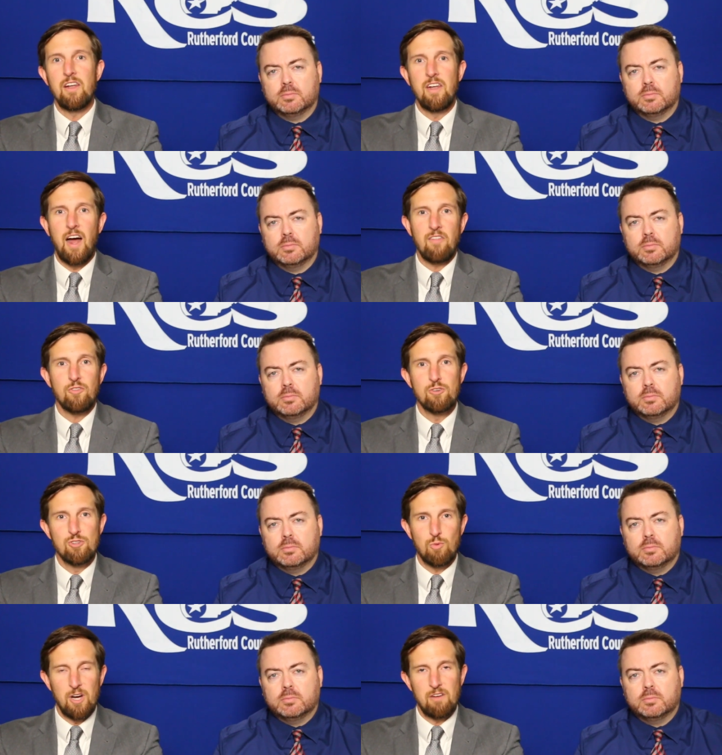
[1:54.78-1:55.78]
Speaker 1: 9 through
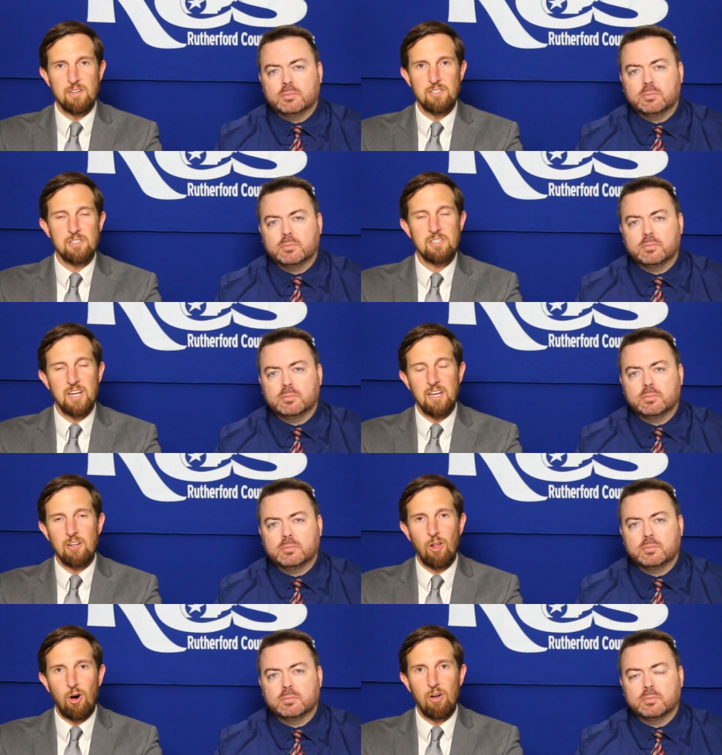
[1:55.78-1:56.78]
12, it is a state
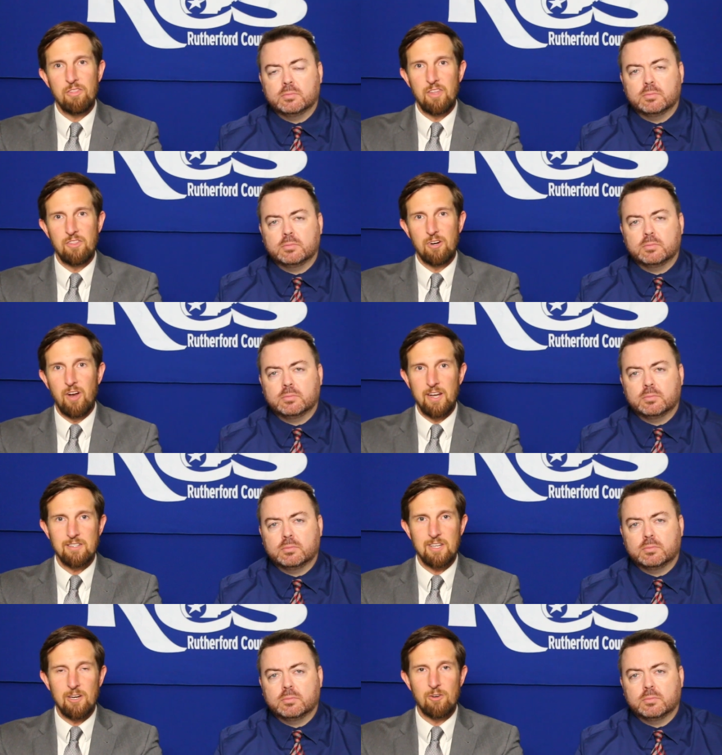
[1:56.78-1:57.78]
law that the grading
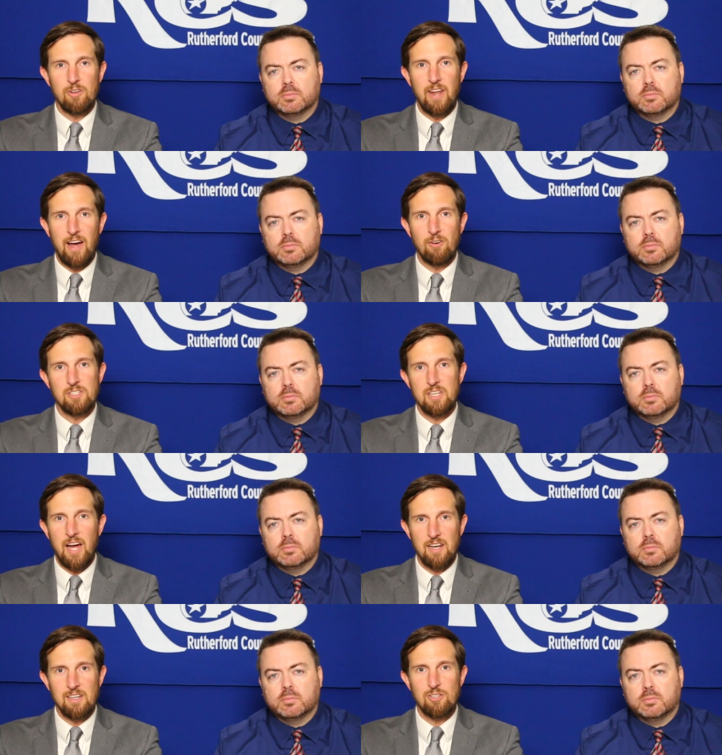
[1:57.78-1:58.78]
scale now is
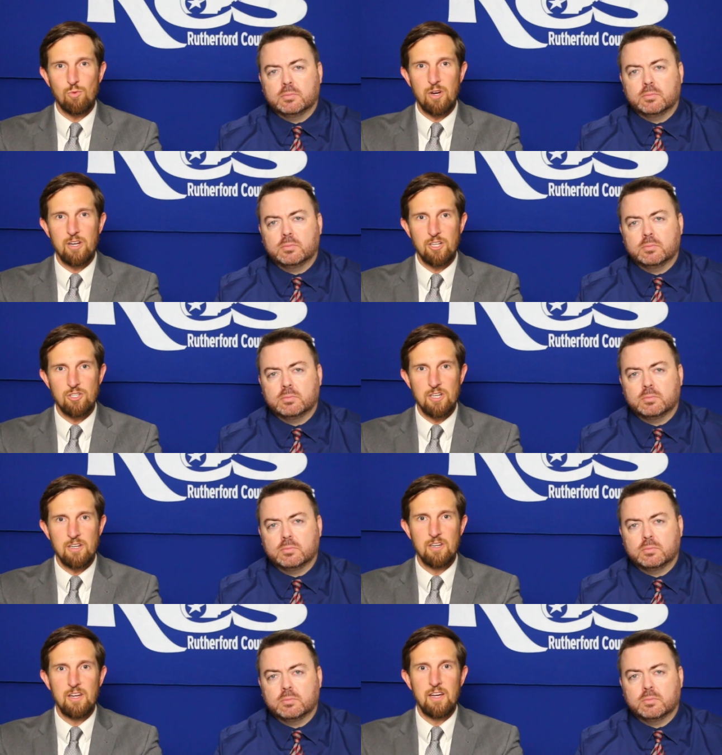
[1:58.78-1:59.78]
90 to 100.
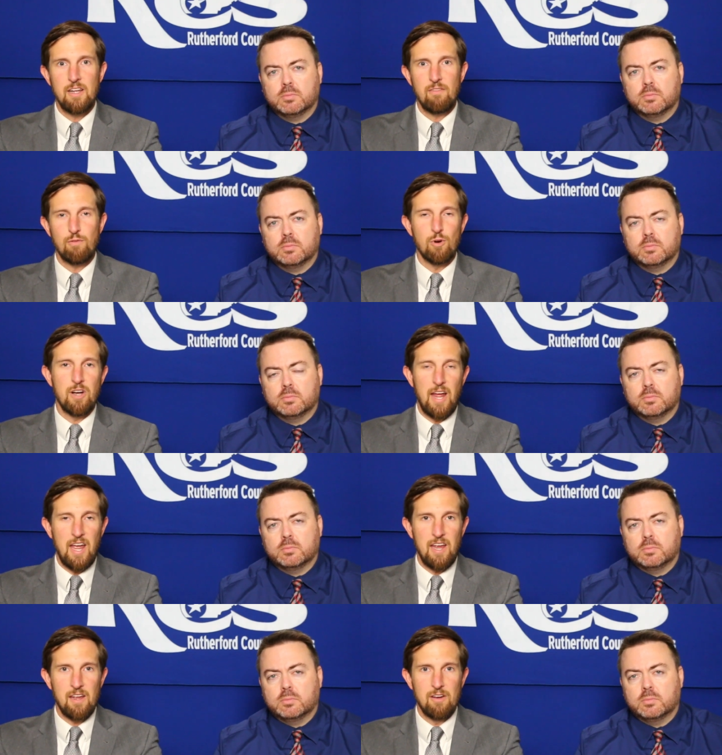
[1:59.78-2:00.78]
For an
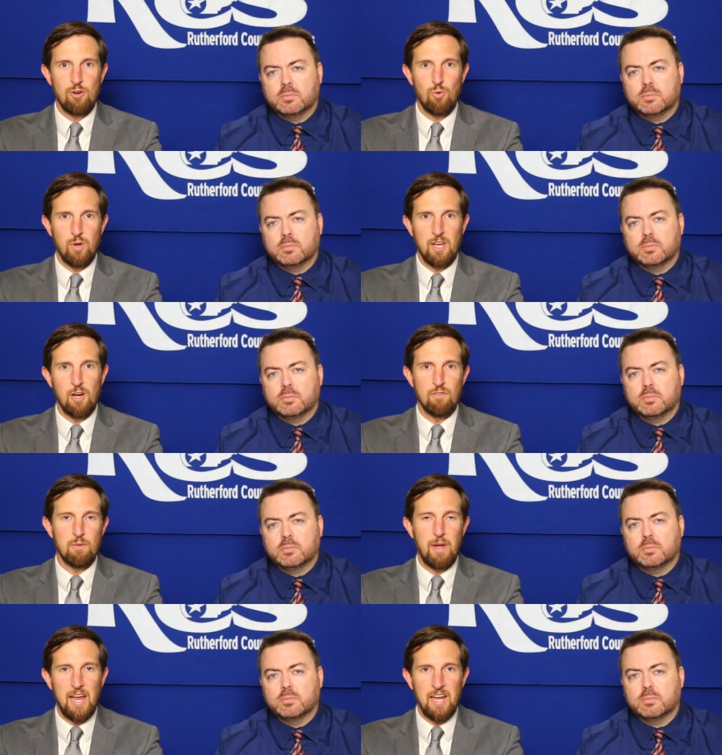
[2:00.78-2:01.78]
A, we go
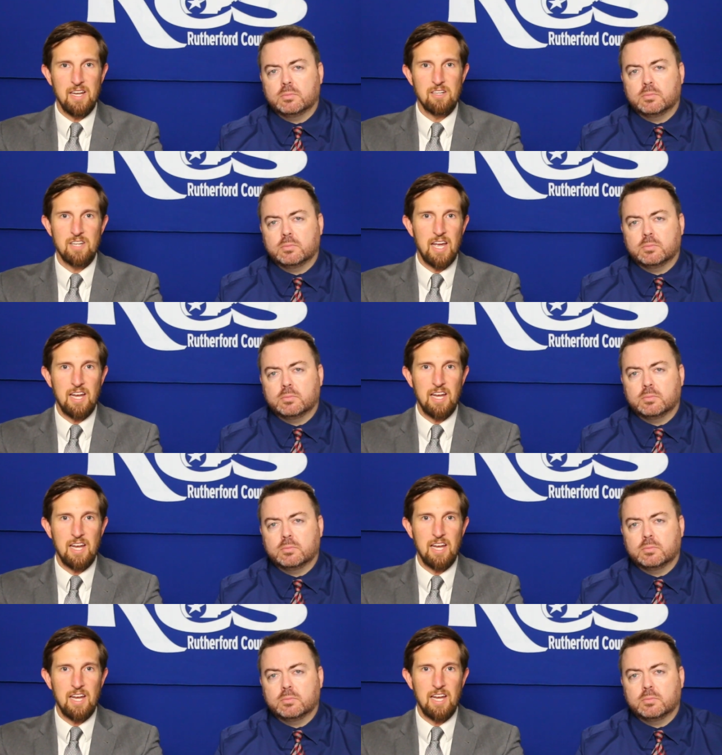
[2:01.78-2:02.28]
from 80 to